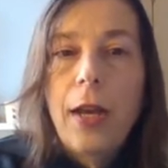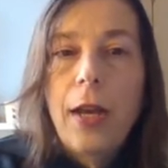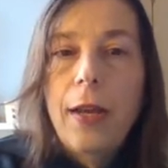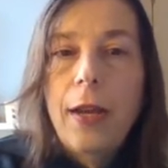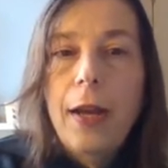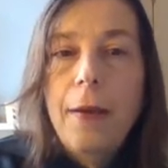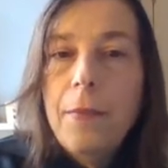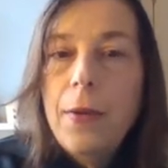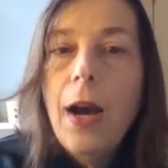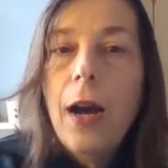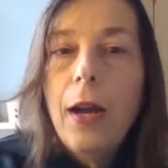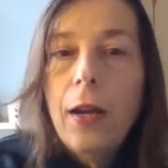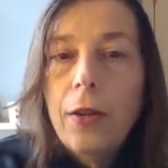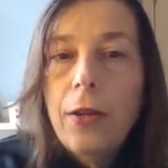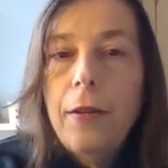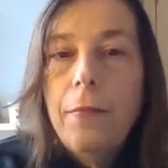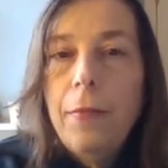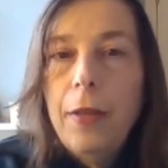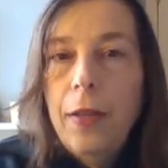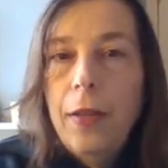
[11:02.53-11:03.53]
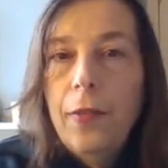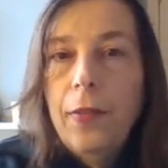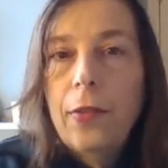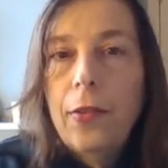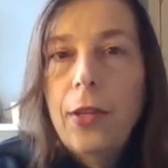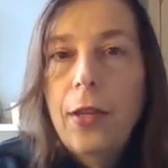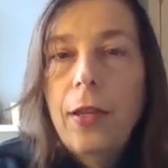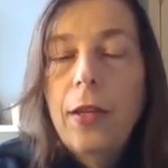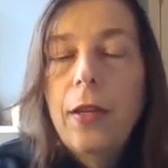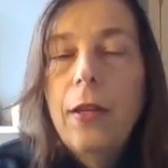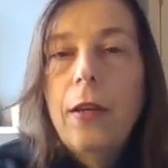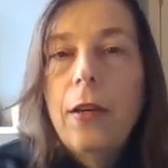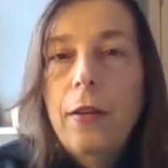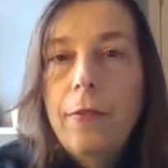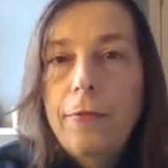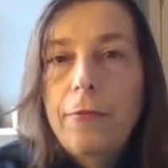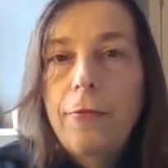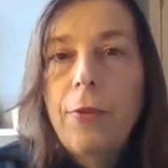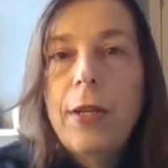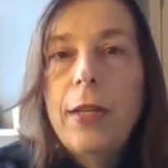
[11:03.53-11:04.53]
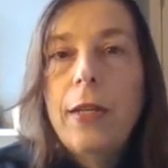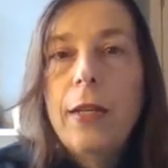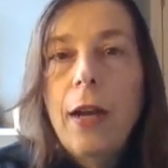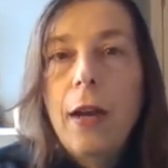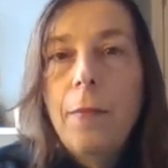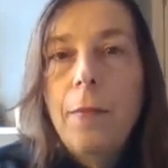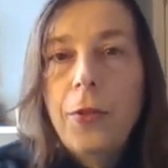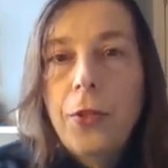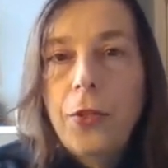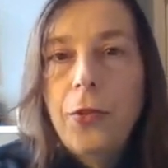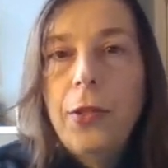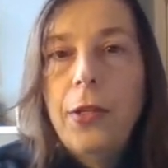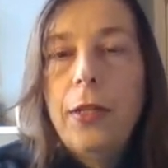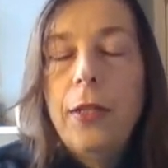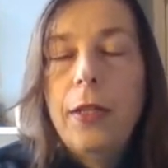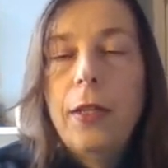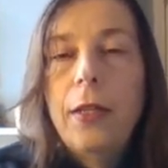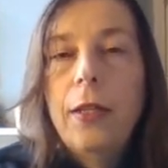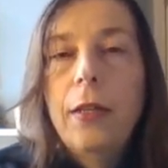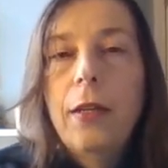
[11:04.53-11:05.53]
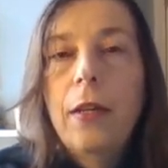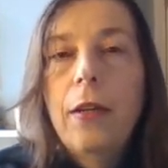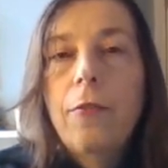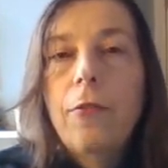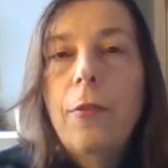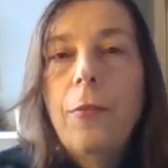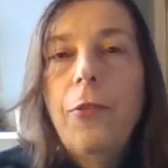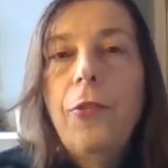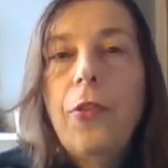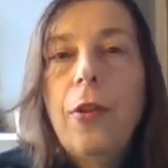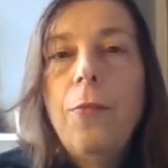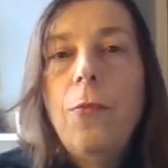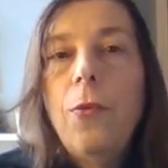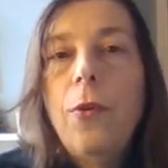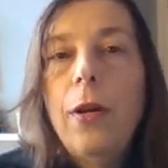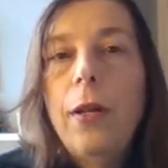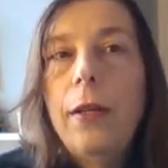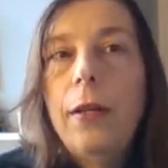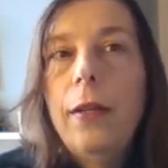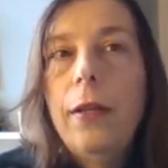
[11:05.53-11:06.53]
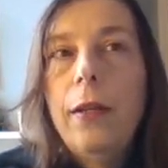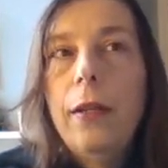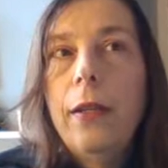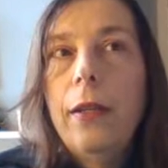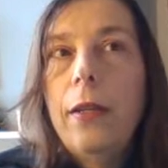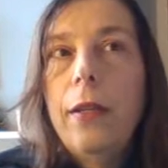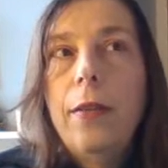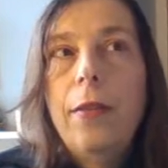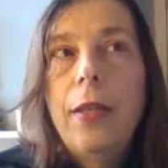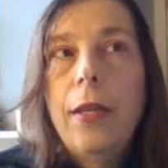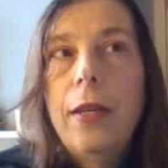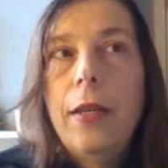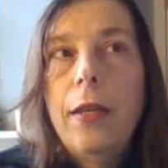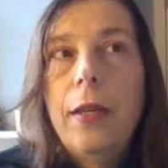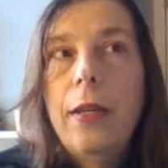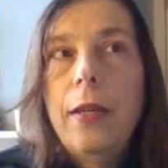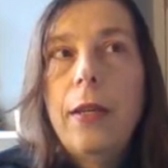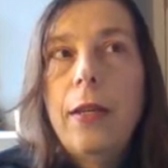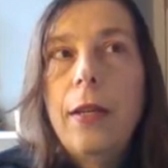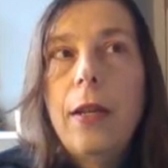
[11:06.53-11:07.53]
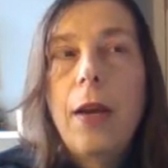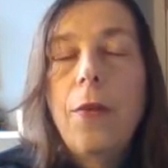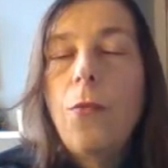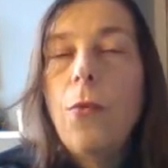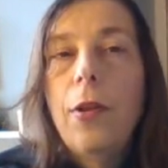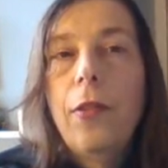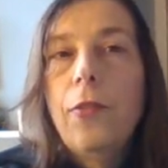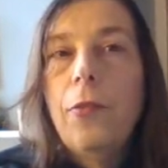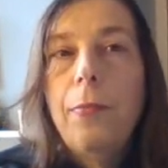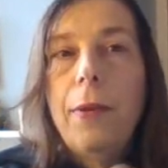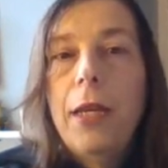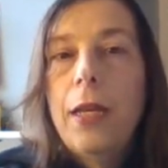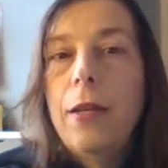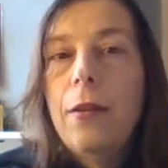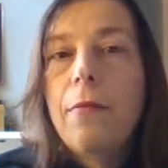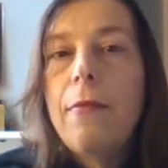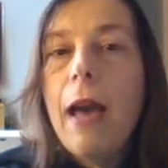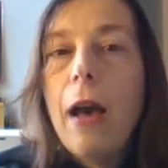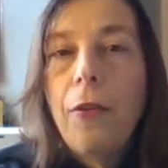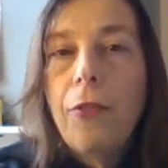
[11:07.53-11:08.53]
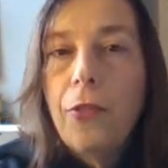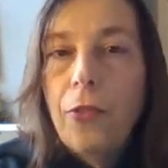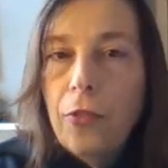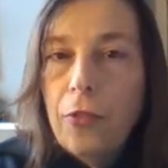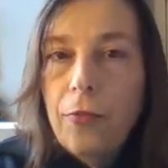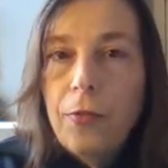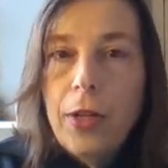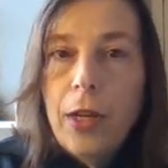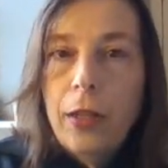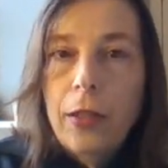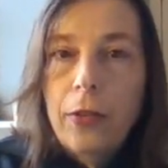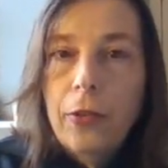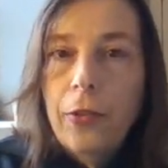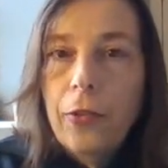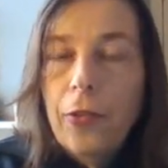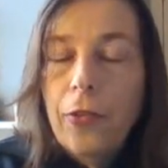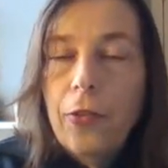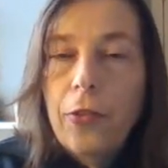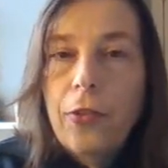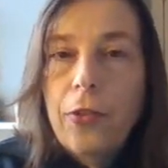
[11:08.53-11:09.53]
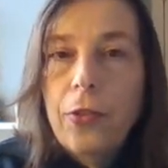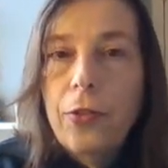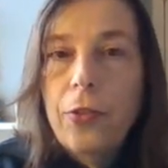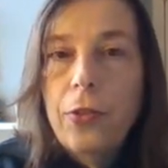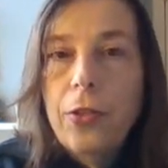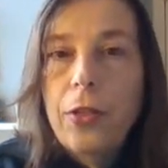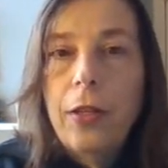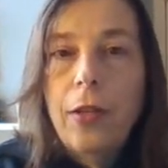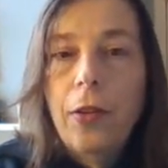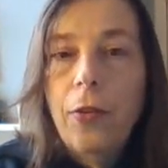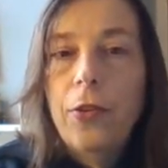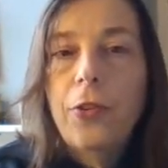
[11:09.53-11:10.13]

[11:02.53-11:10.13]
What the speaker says: I'm not going to miss a free opportunity from someone that I once paid thousands of dollars to